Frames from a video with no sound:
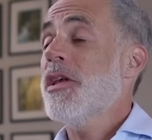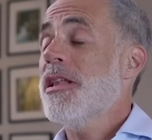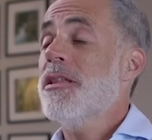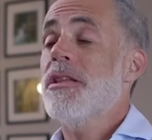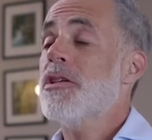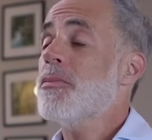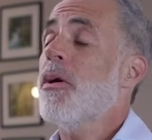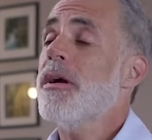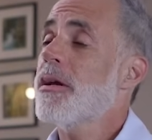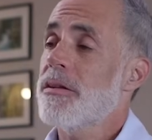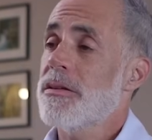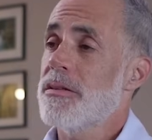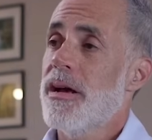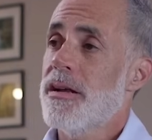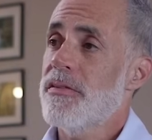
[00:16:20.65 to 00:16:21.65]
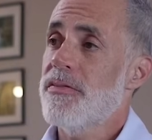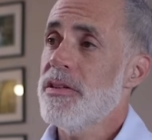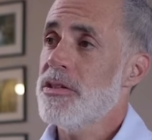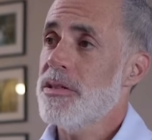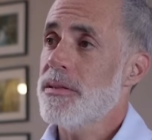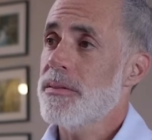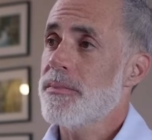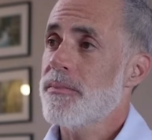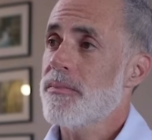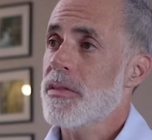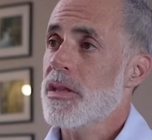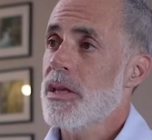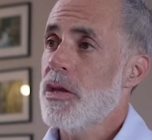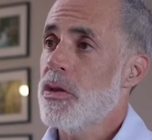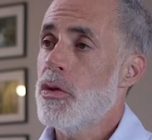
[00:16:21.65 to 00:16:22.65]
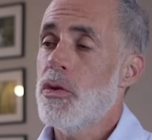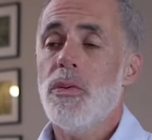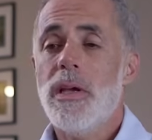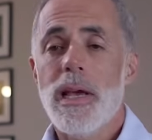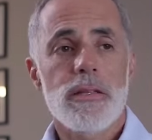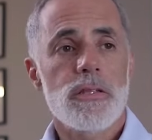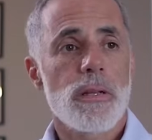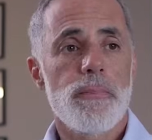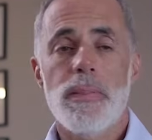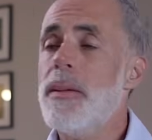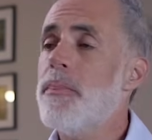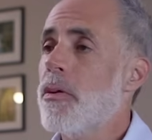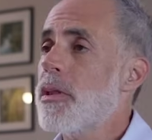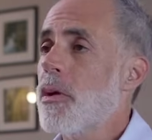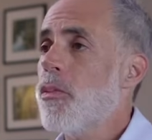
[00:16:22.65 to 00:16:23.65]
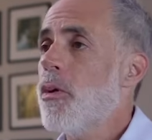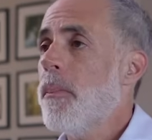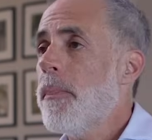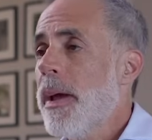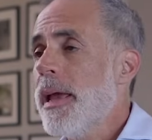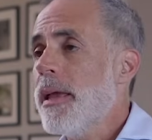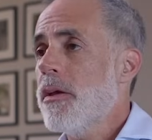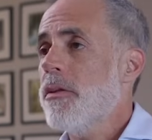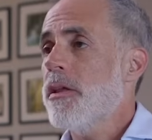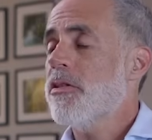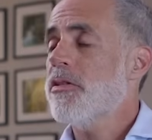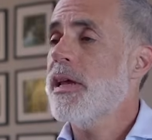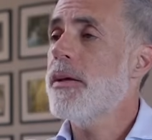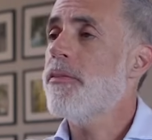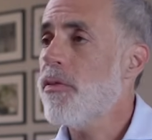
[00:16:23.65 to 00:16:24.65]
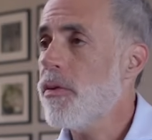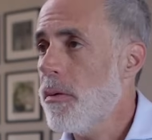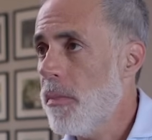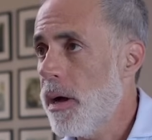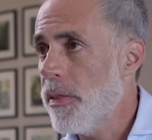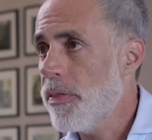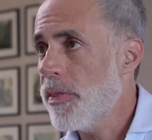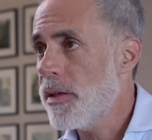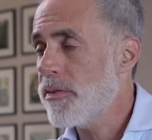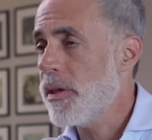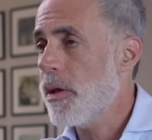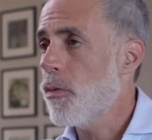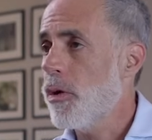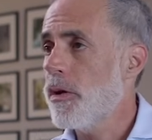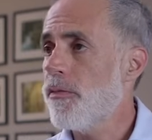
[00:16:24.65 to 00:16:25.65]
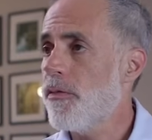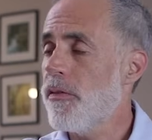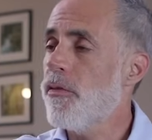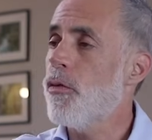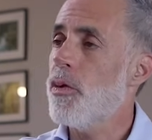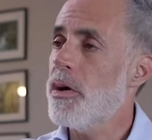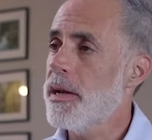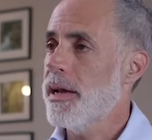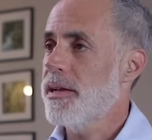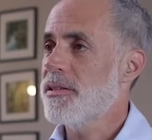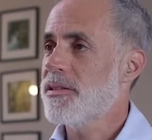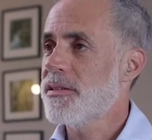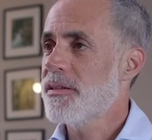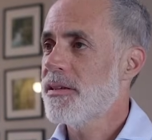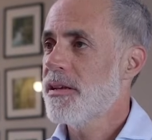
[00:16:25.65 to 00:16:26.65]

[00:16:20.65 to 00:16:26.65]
this market is not efficient. You get some people that will pay you the same for a month as they would for 4 days.